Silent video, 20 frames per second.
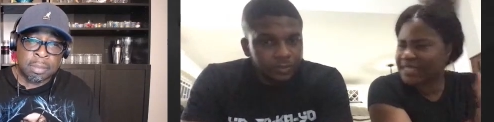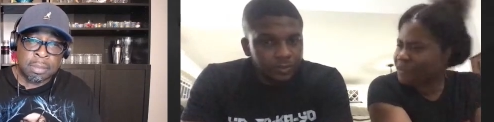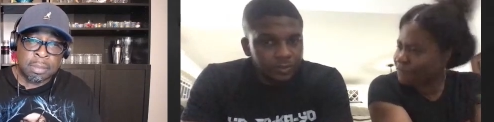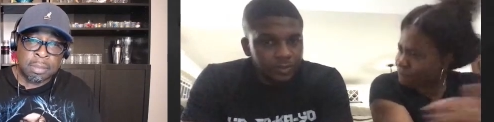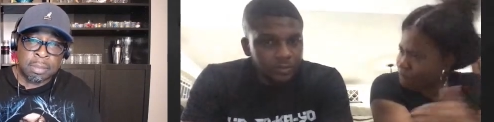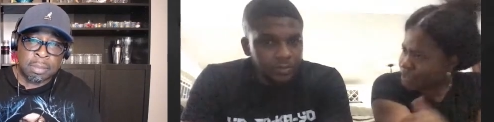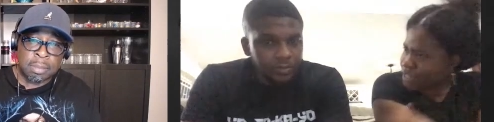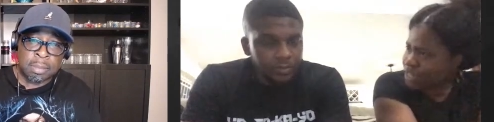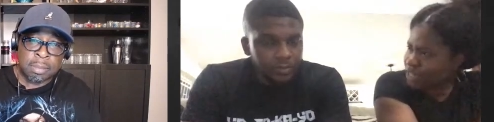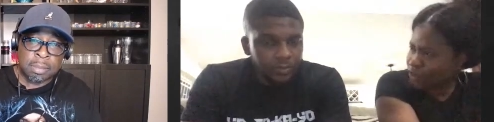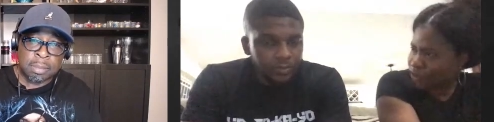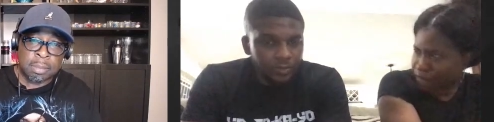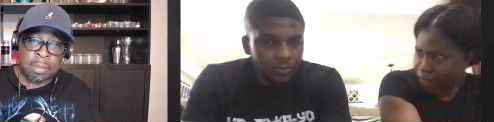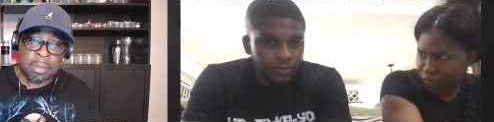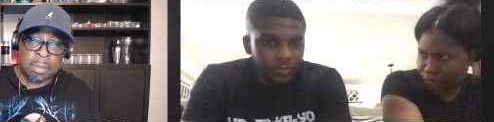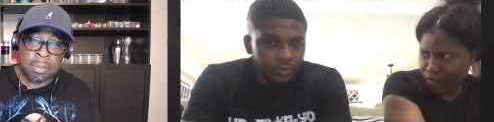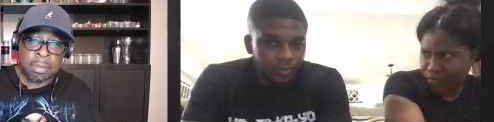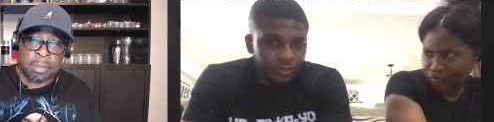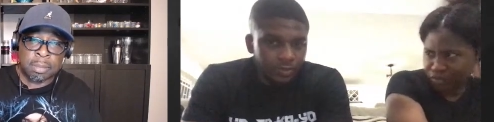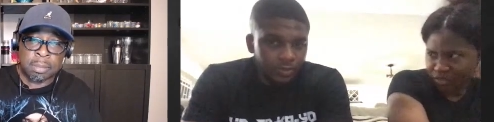Speaker 1: definitely
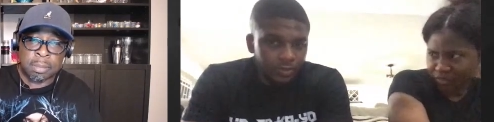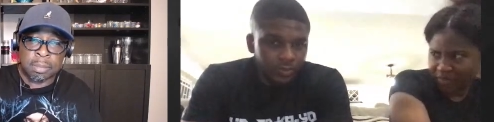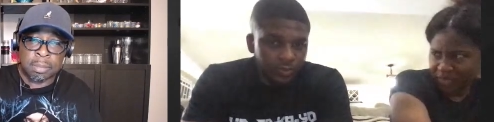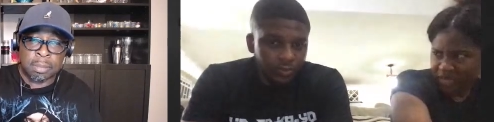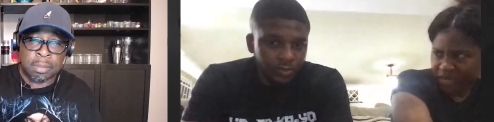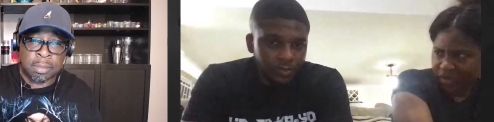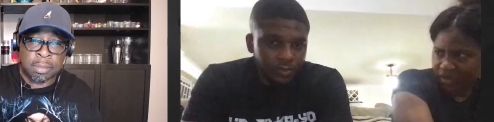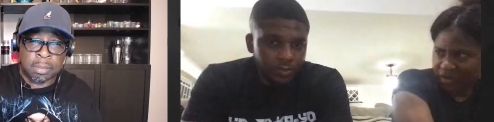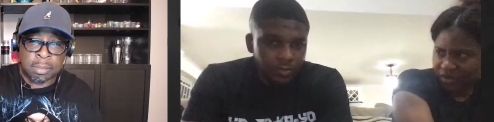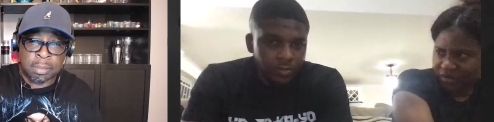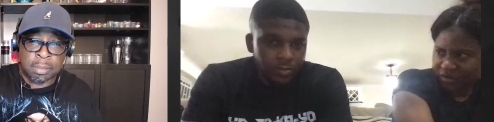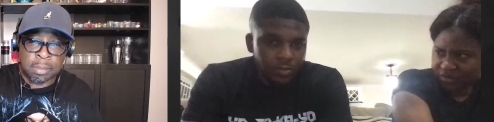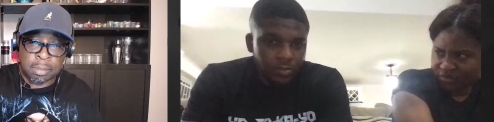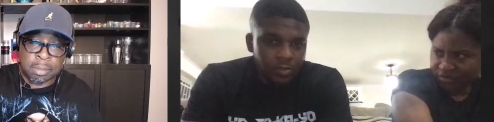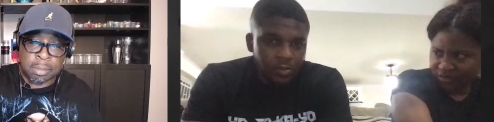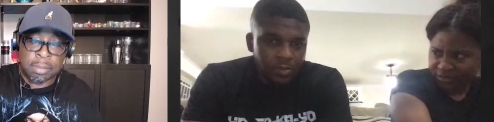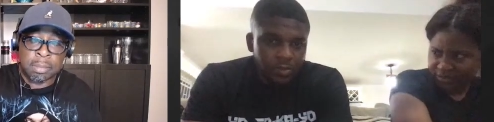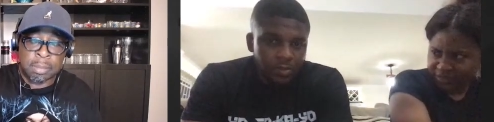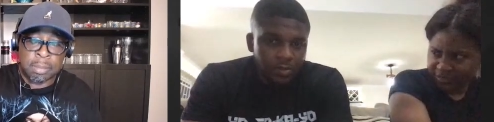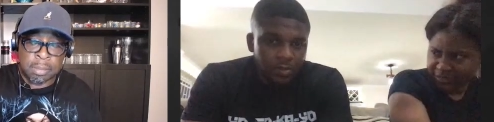come from Jamaica.
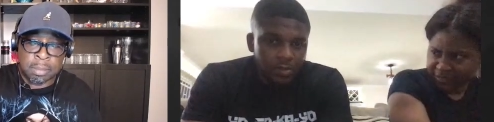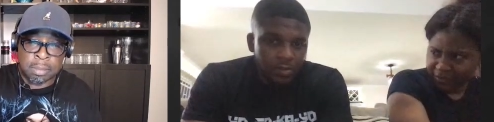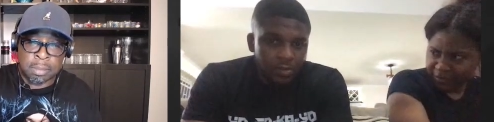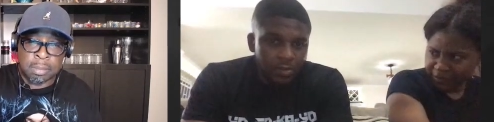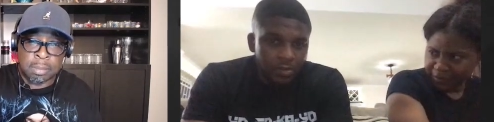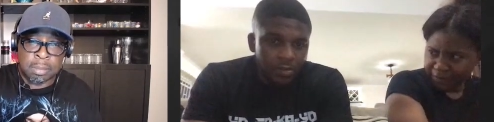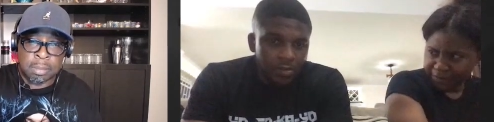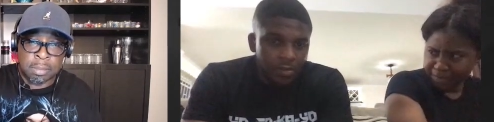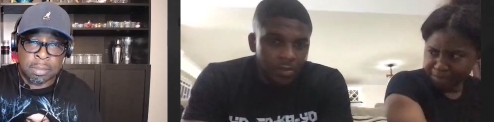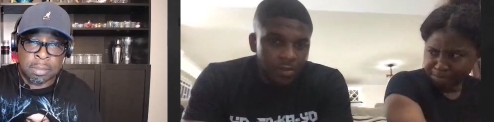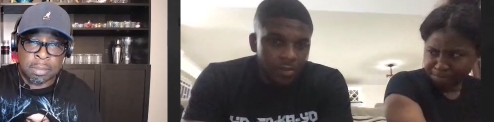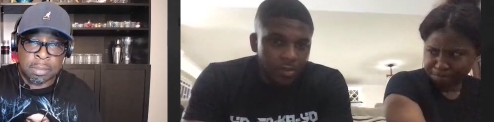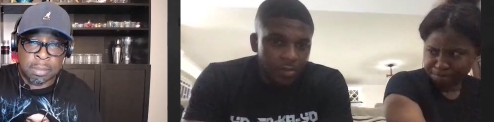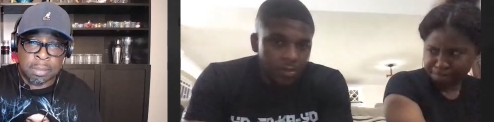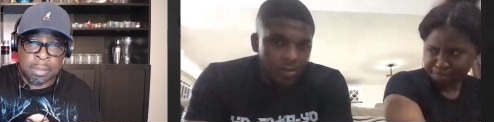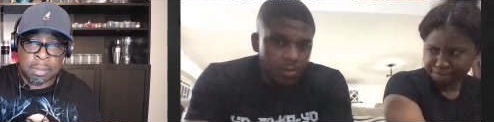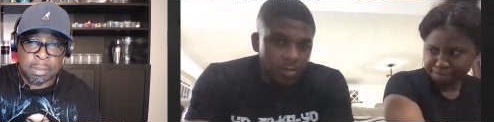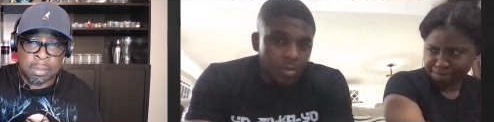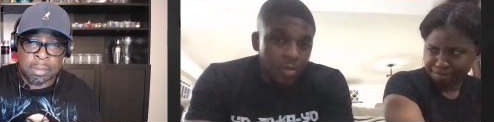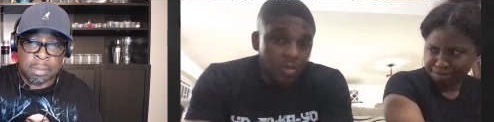
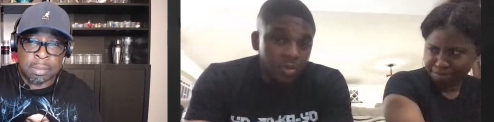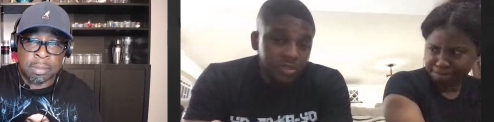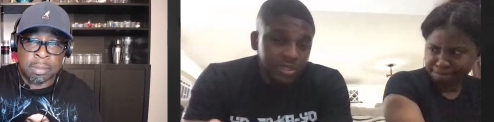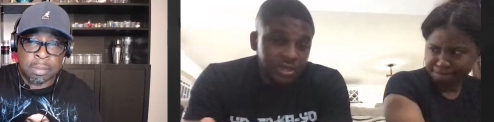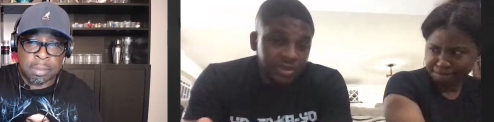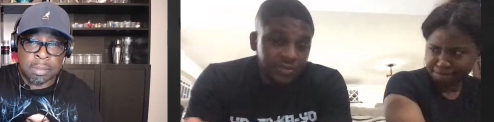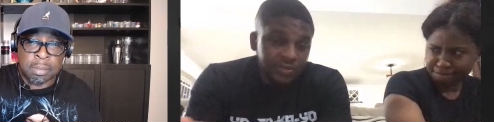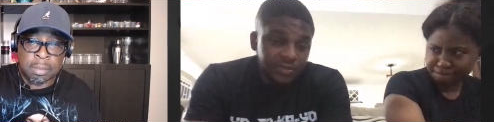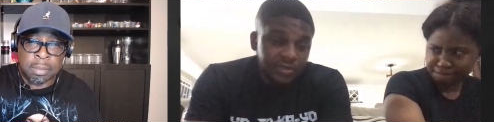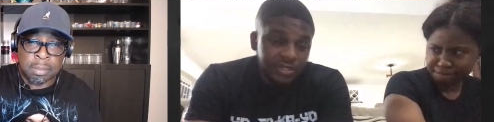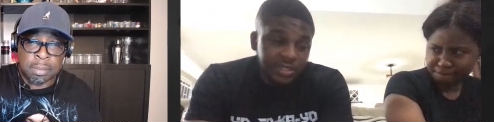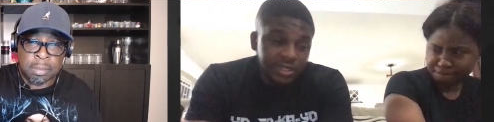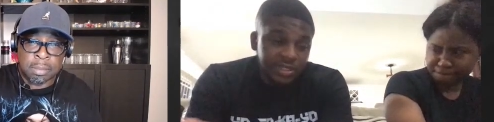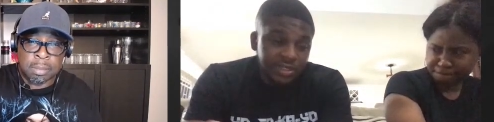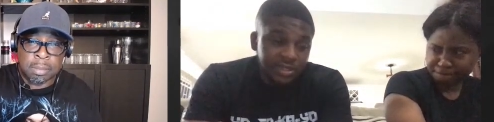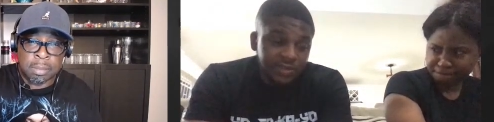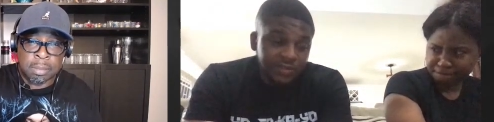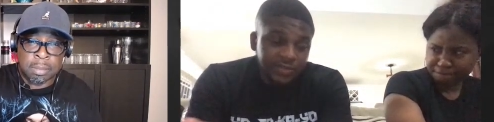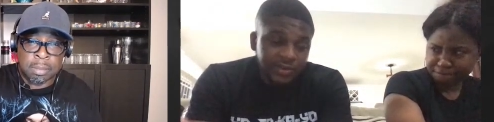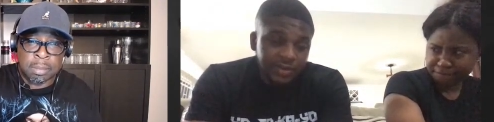
Speaker 2: Most of the viewers
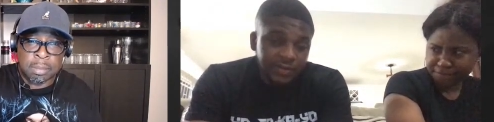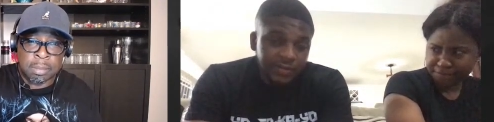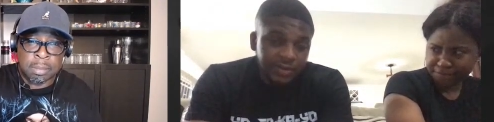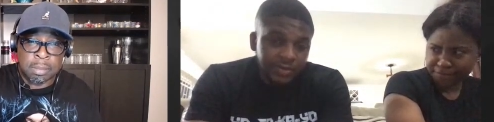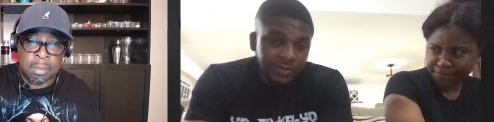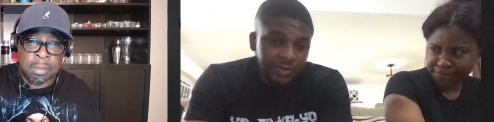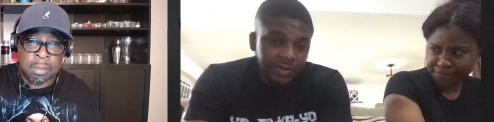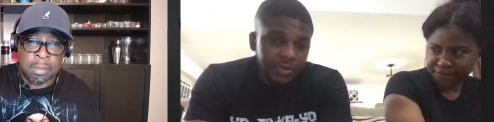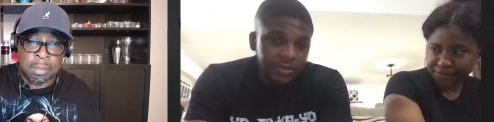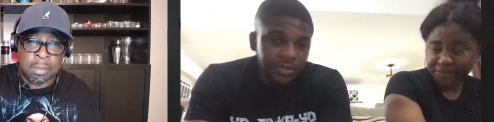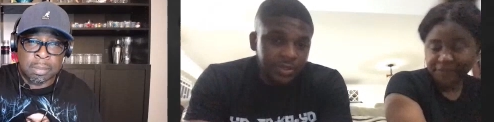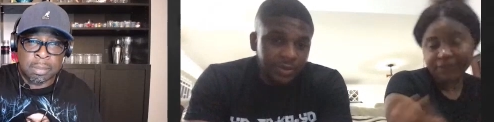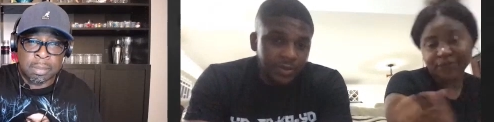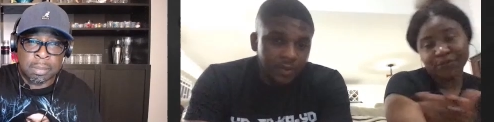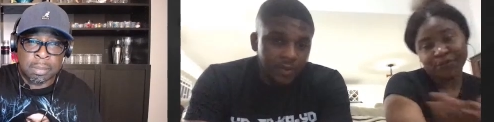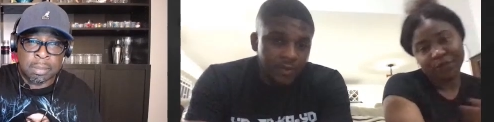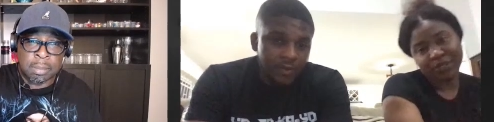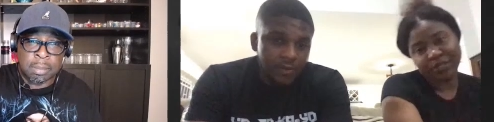actually come from the US.